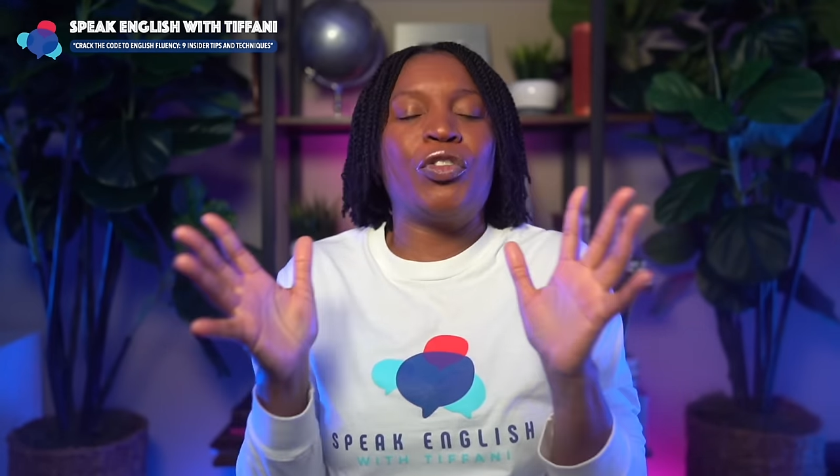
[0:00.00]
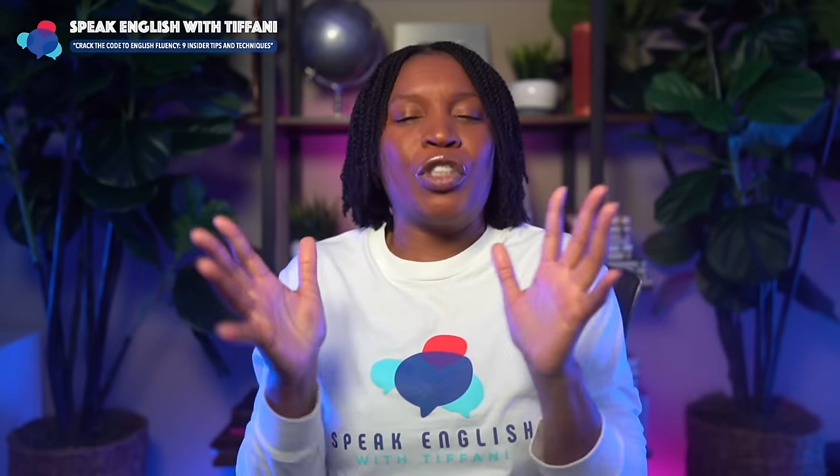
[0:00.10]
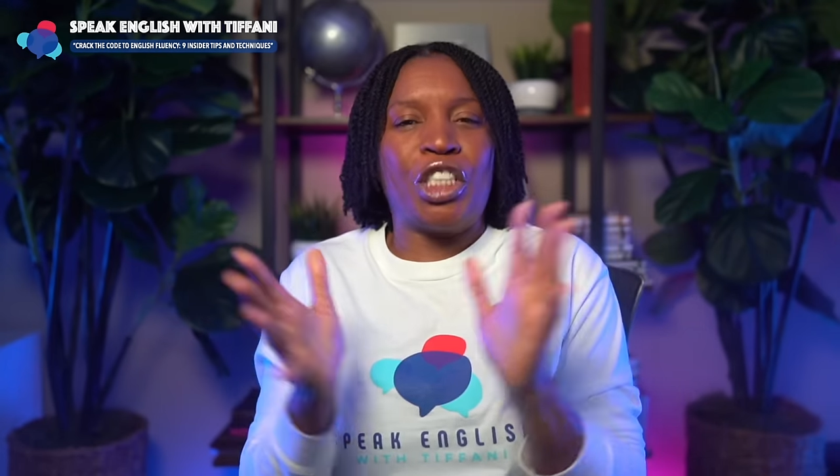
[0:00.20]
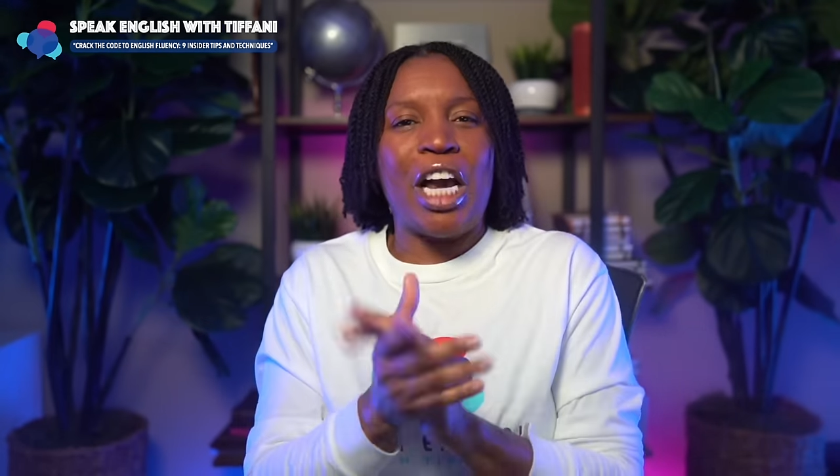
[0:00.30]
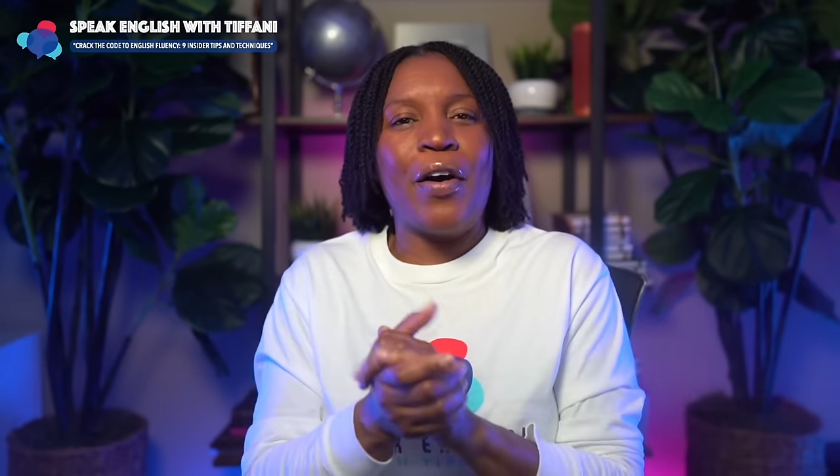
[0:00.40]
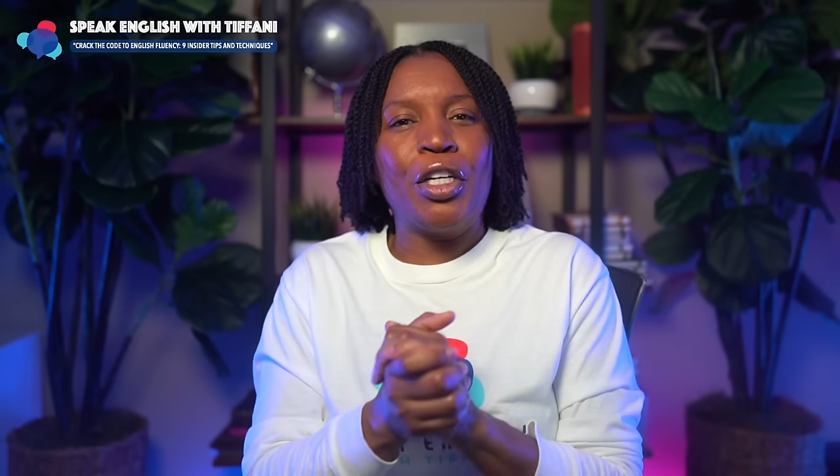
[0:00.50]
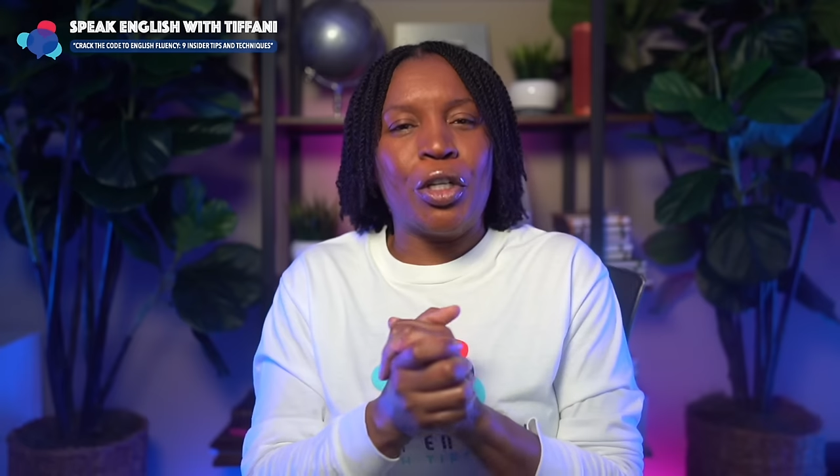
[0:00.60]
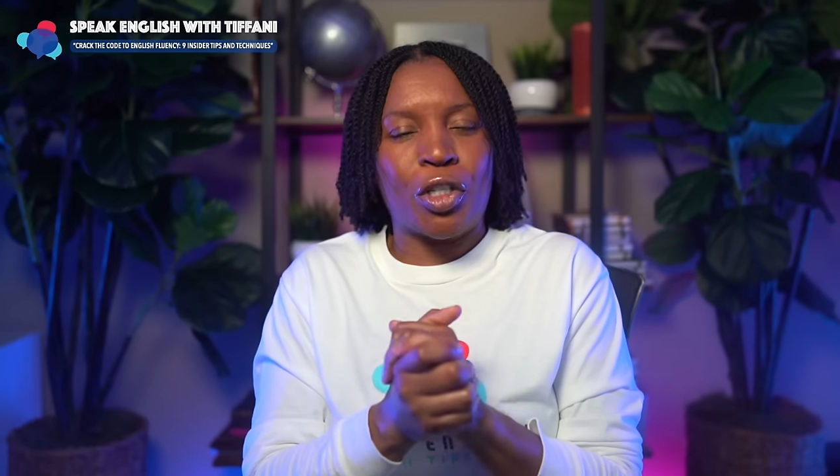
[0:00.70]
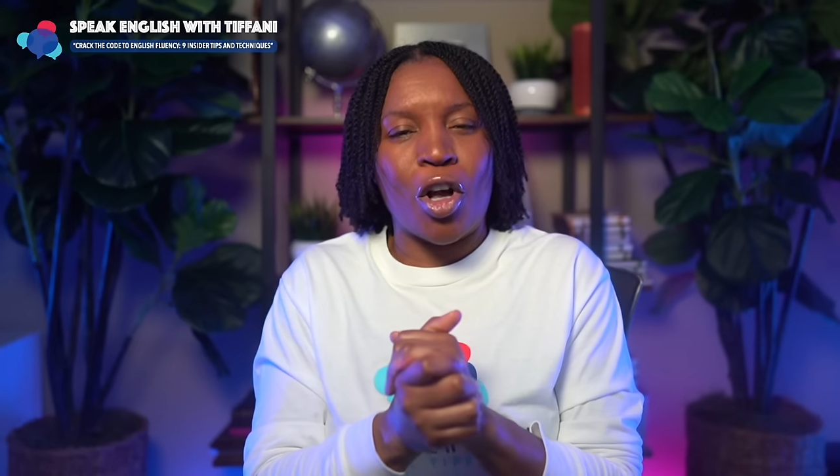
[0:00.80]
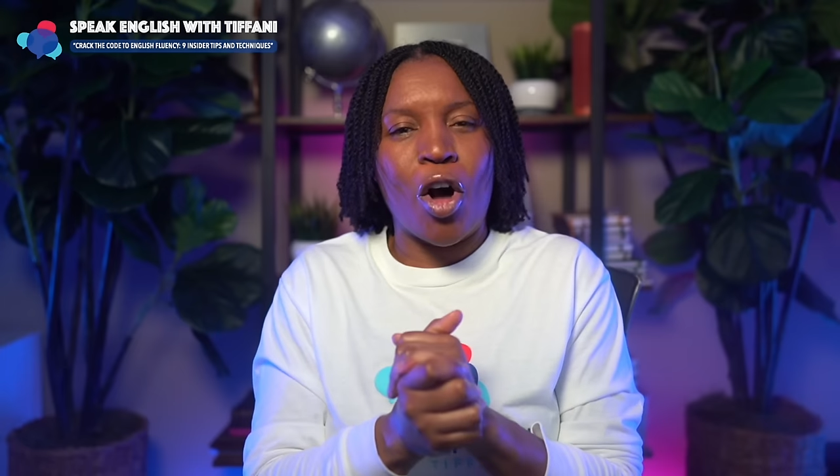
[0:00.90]
for sharing
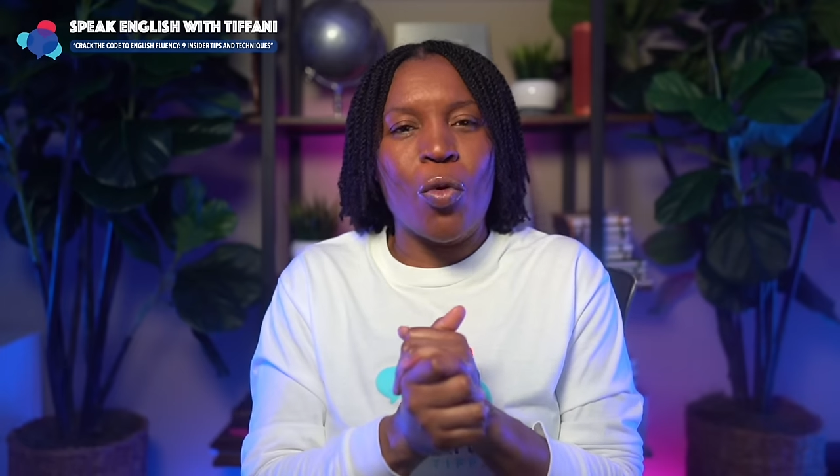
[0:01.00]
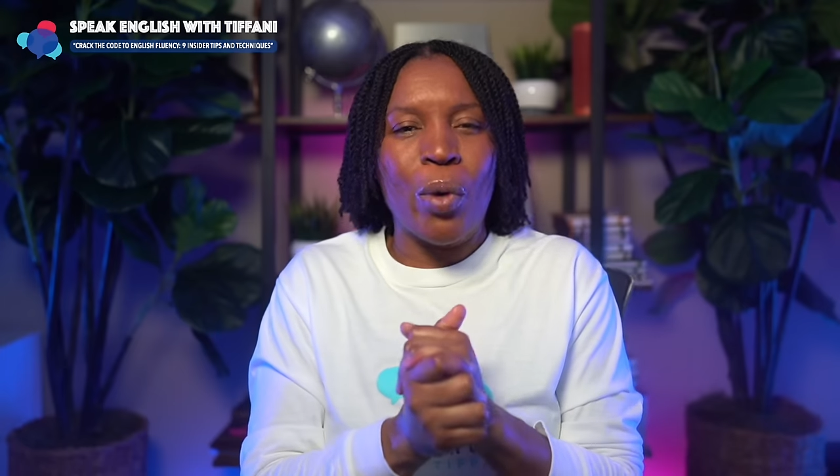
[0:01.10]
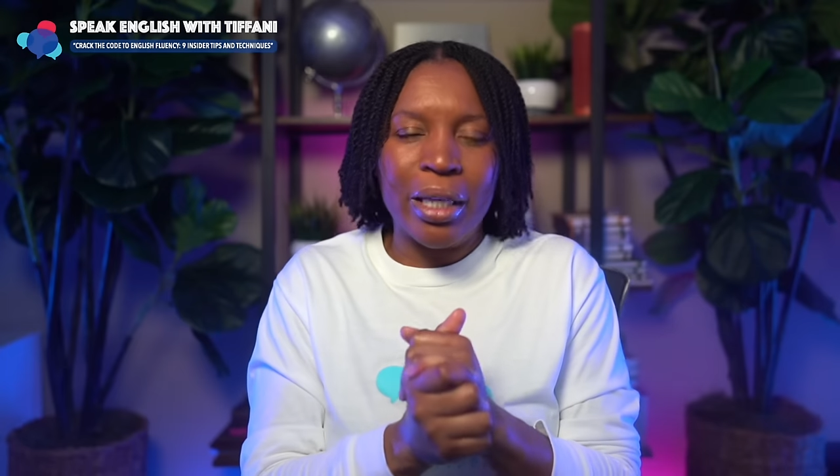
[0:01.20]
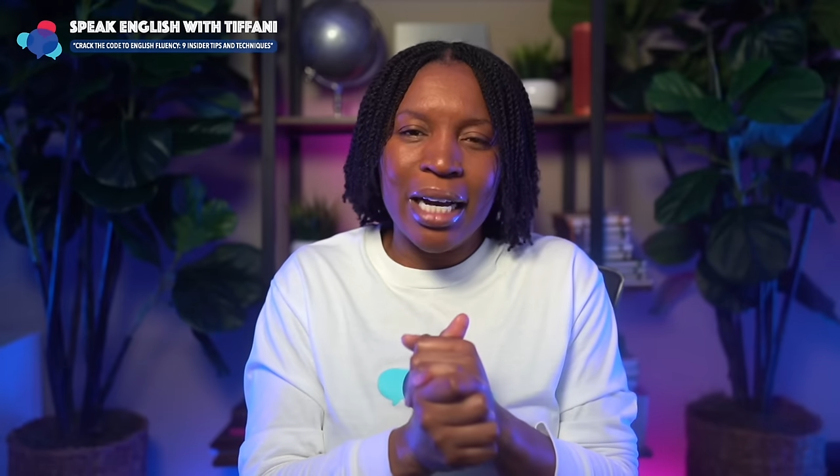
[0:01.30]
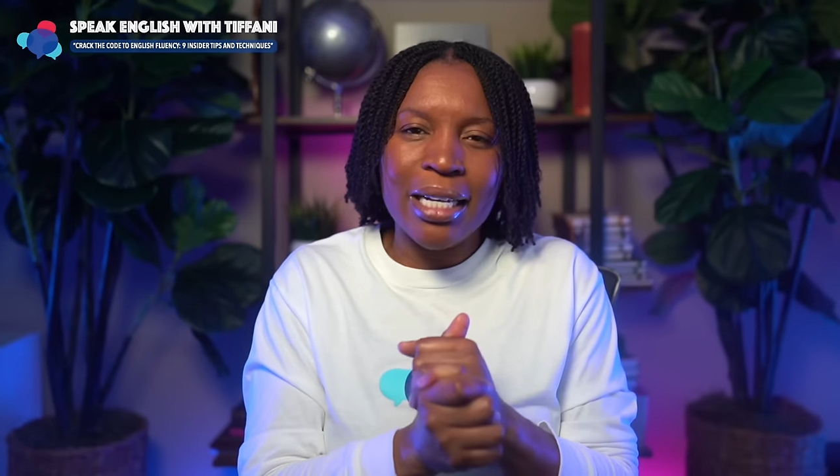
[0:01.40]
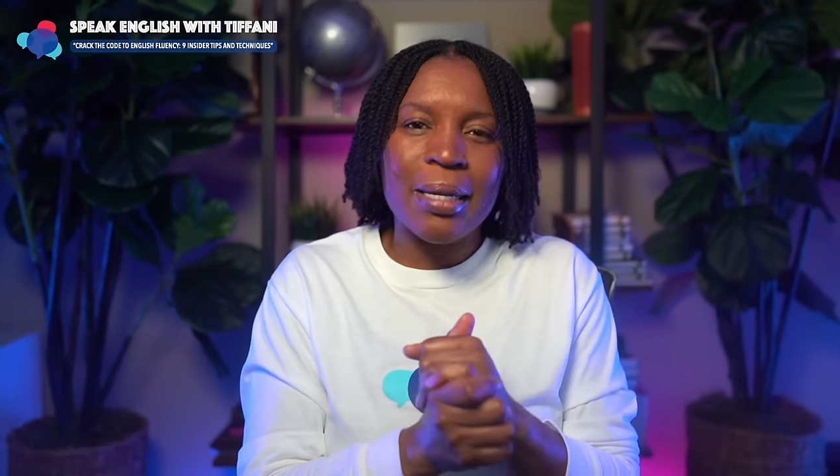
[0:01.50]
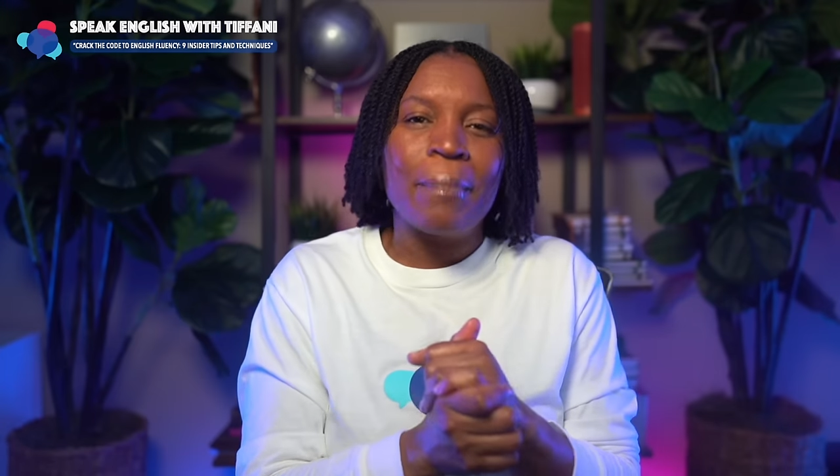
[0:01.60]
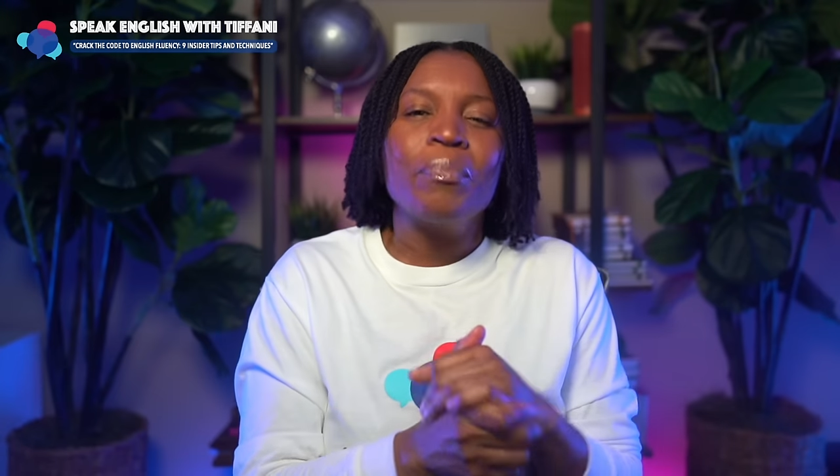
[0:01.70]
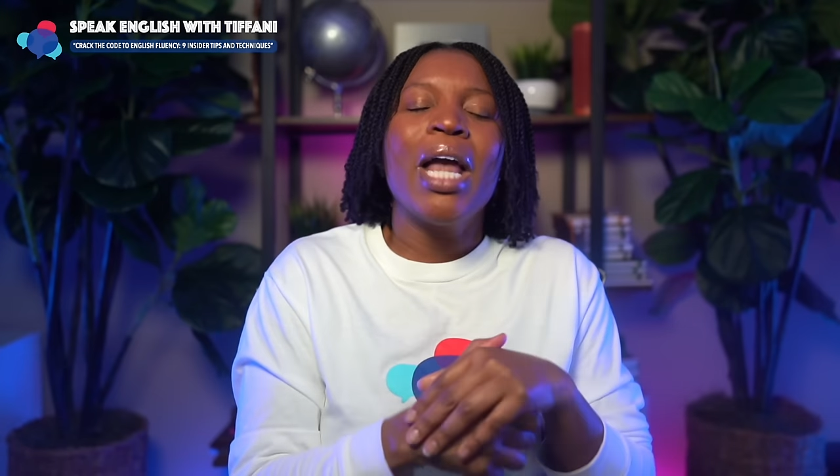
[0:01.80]
your song with us.